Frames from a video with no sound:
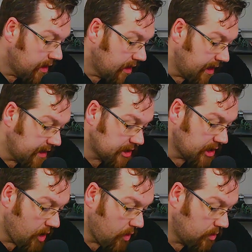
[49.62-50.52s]
into the
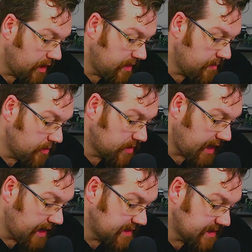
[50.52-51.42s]
hole in the motor
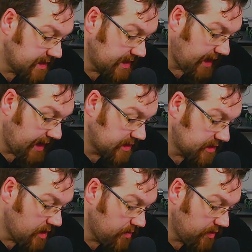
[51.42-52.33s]
casing as indicated.
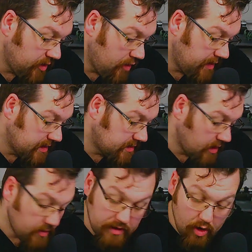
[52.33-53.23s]
Note
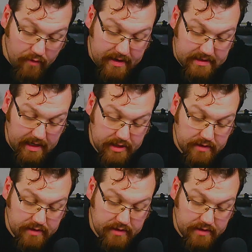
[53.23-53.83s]
the orientation of